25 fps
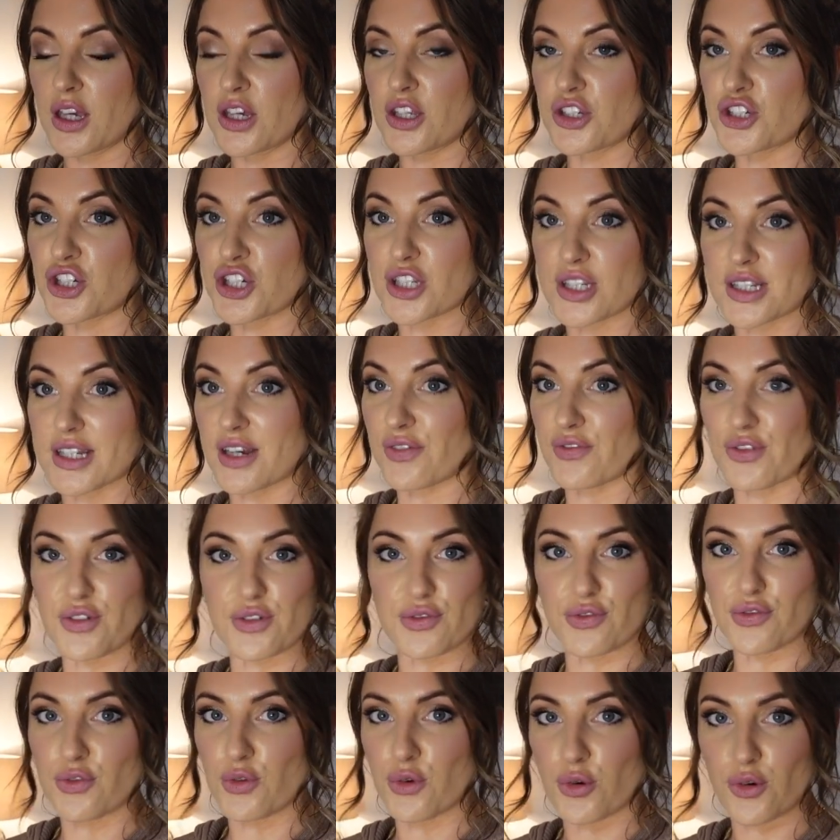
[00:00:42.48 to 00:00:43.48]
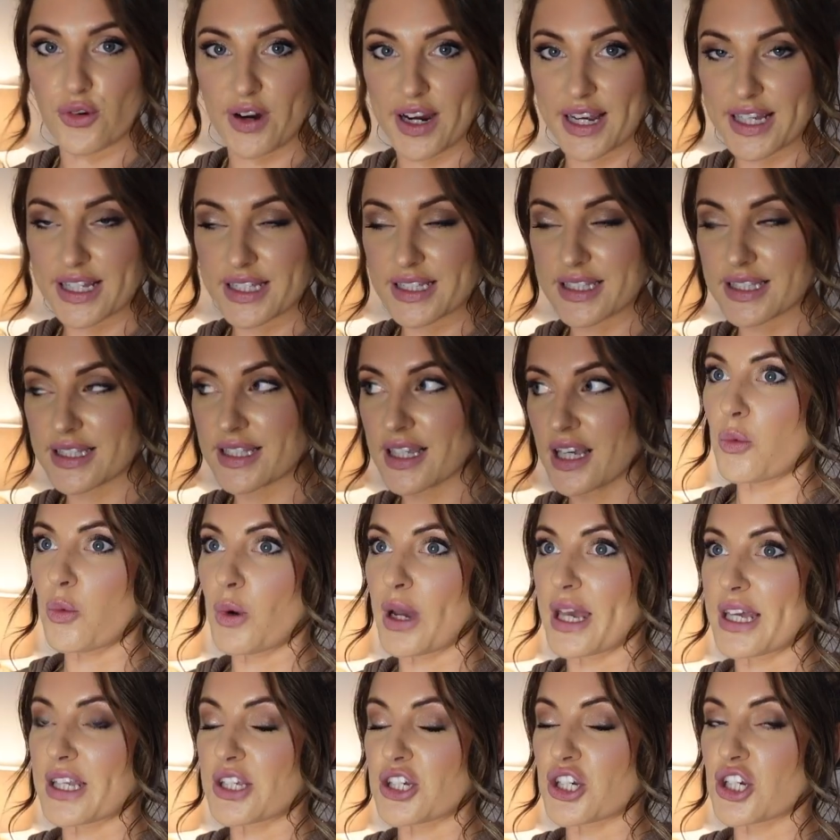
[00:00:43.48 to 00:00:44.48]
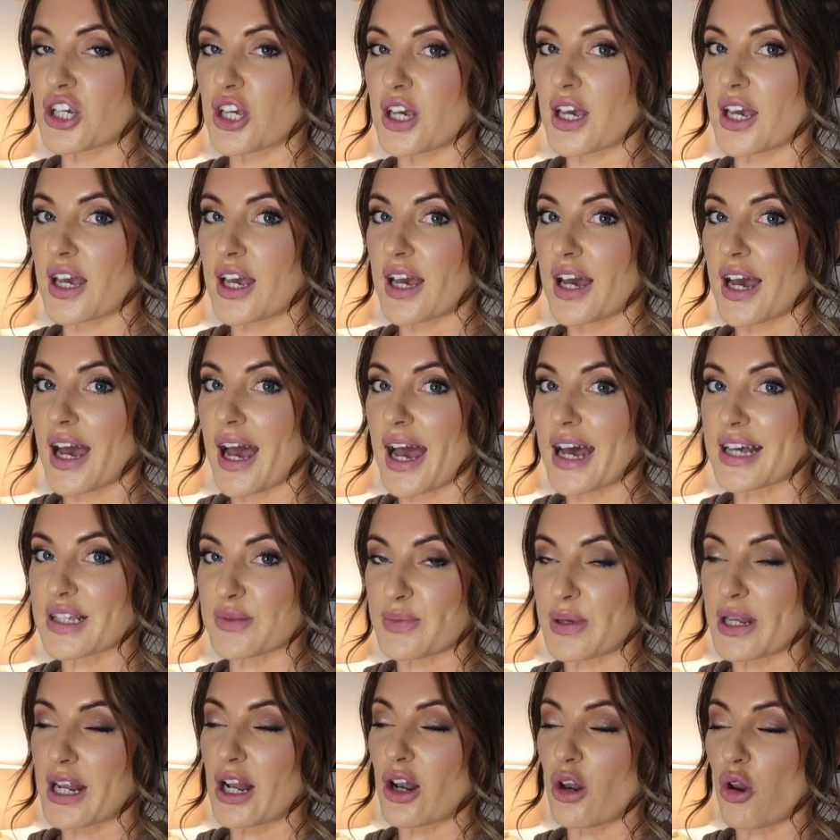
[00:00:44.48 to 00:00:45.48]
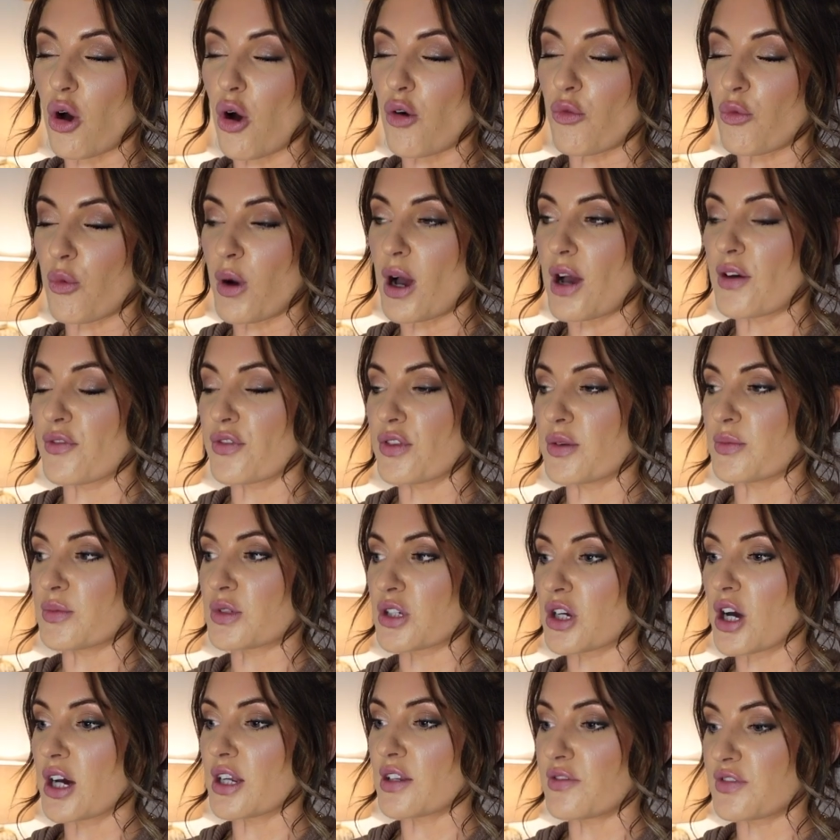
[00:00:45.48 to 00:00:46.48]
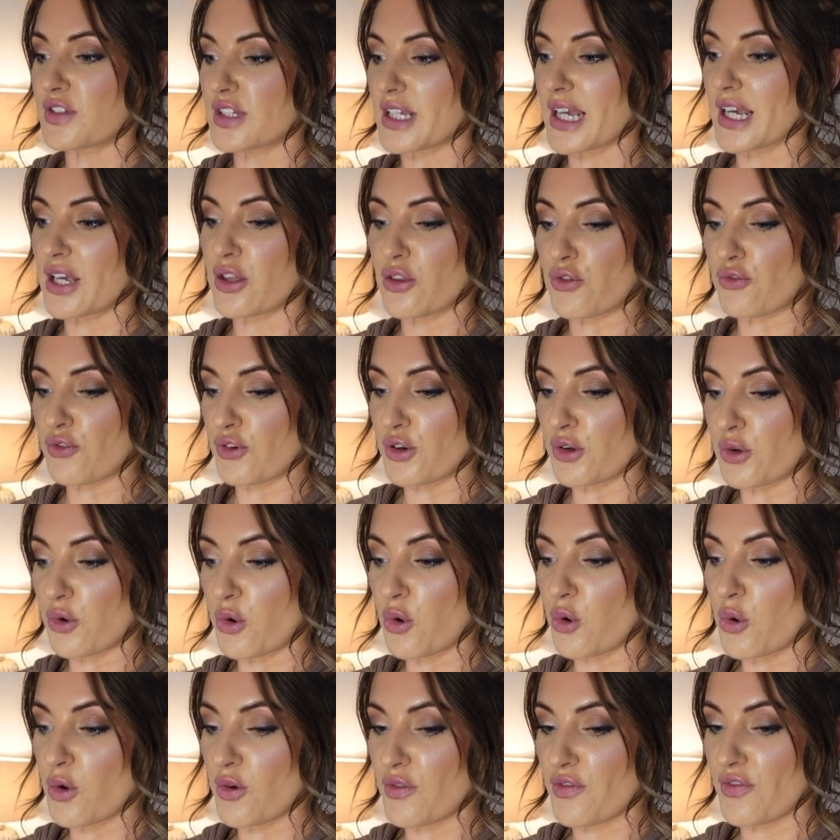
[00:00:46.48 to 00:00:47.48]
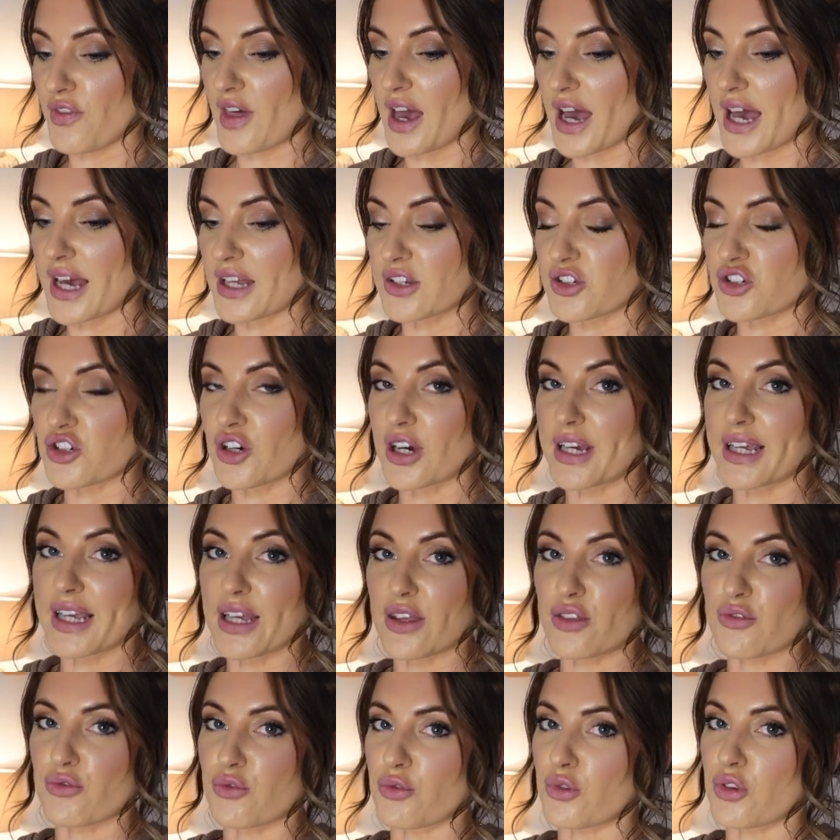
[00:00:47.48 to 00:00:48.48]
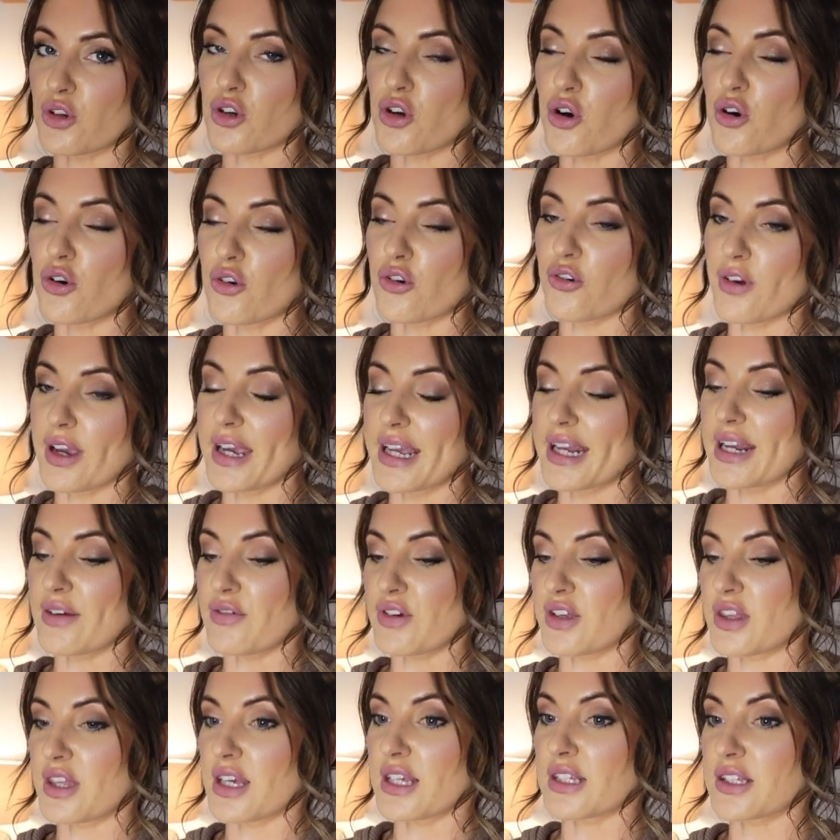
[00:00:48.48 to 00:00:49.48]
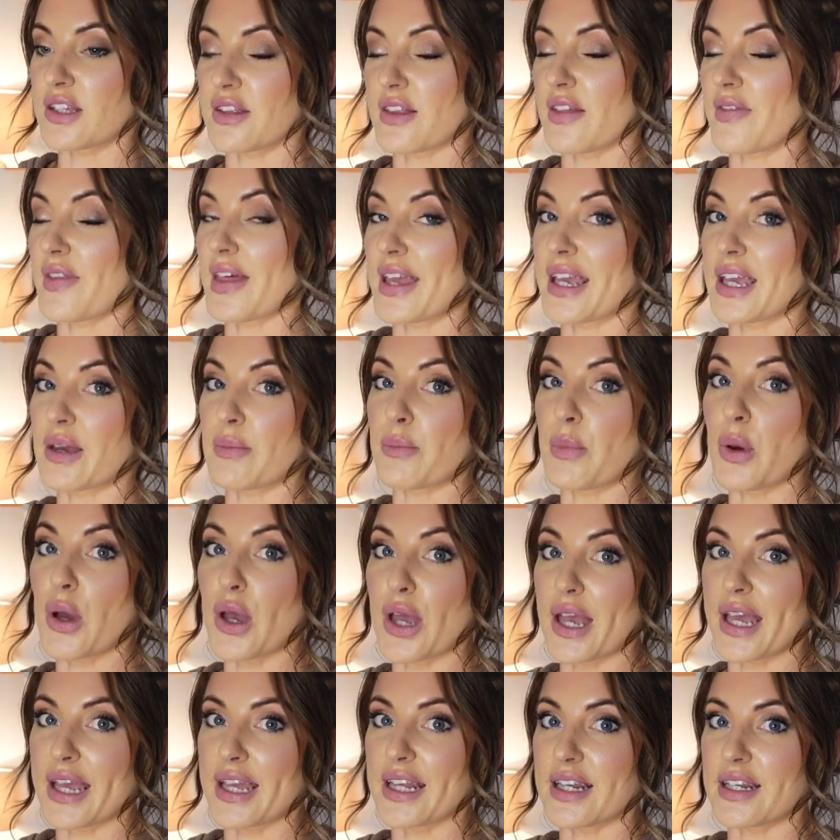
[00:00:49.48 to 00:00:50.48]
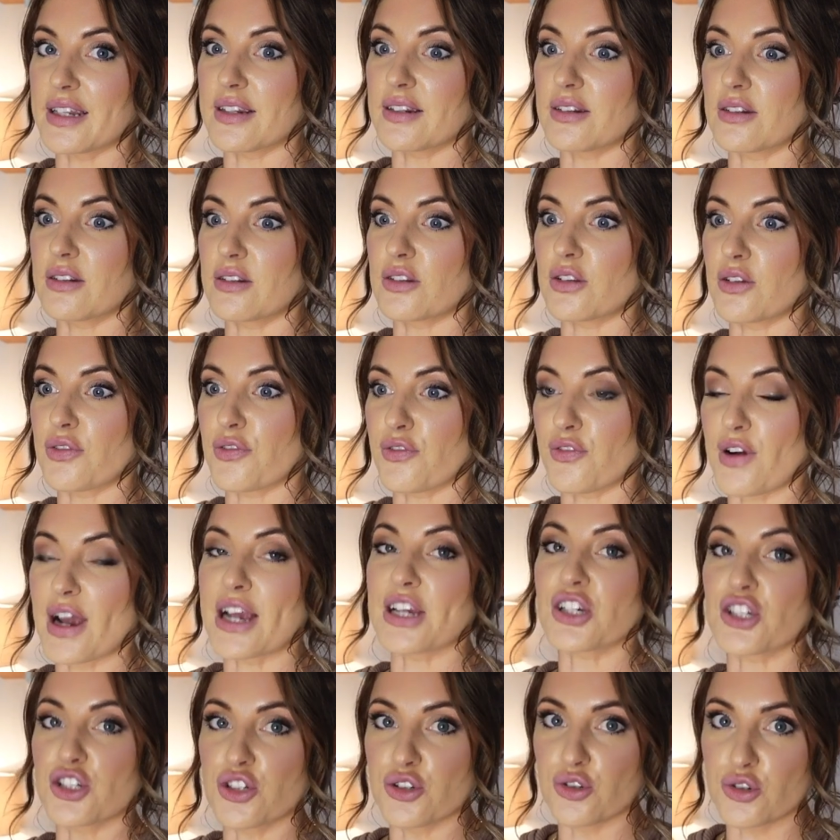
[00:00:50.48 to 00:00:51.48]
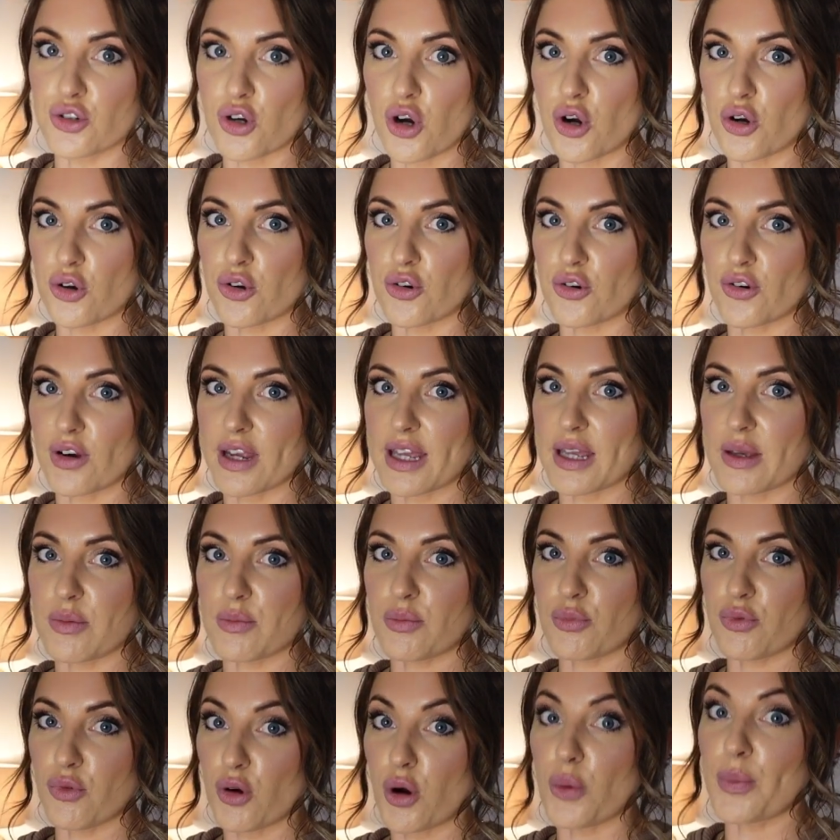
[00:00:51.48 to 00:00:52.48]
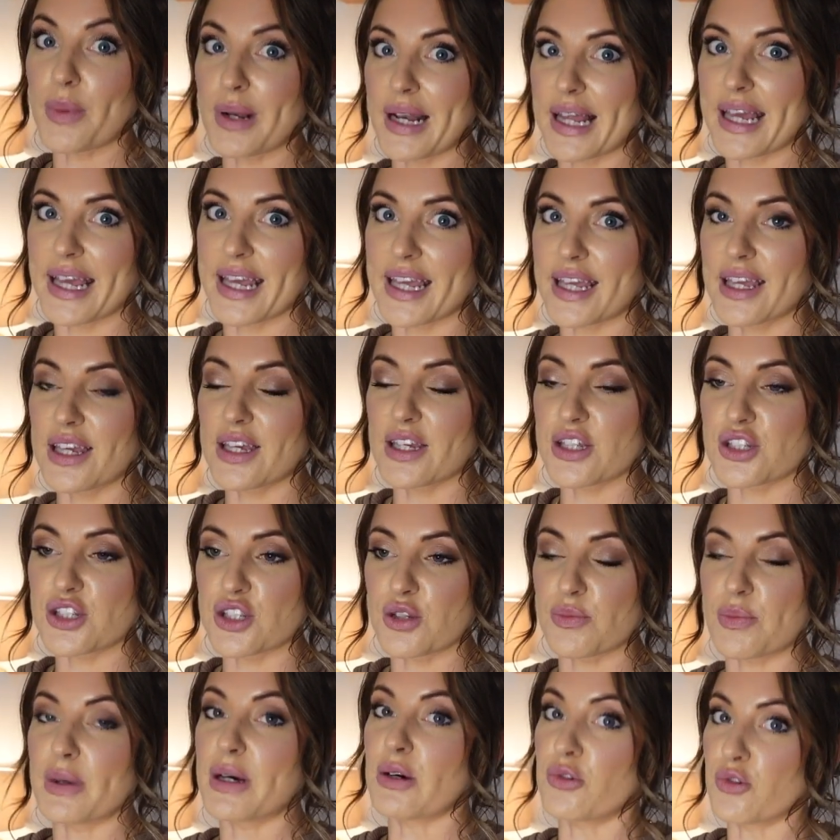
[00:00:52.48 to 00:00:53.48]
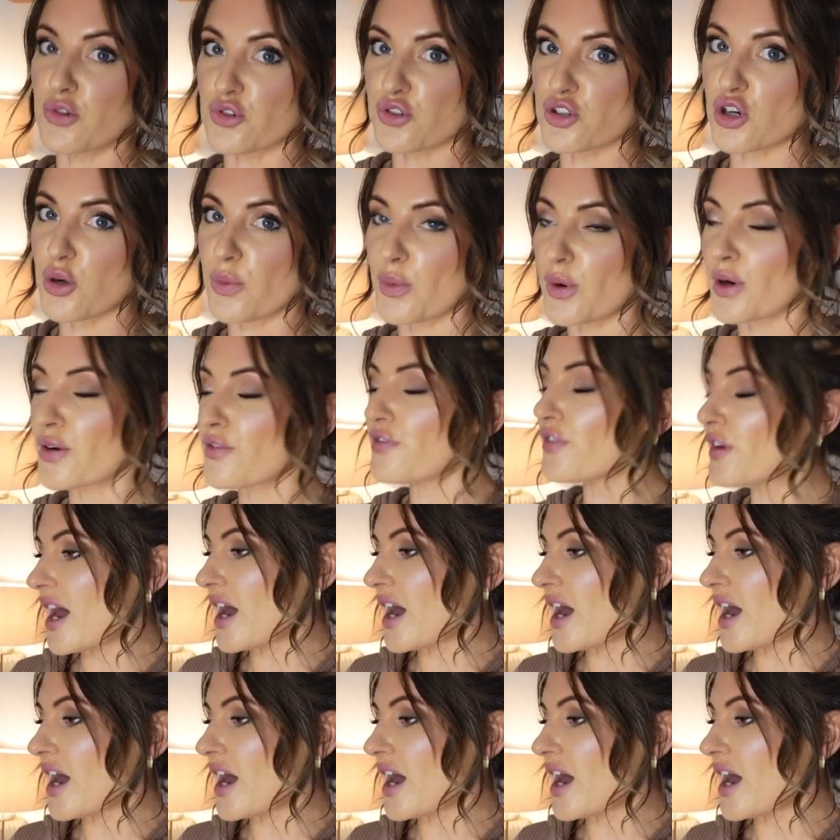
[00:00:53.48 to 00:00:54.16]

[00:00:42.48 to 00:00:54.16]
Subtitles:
just different floorings, which has been a lot of work for them to kind of dig through all of that and try and get through all the concrete and everything so then they can put in the fresh new concrete properly to build on top of.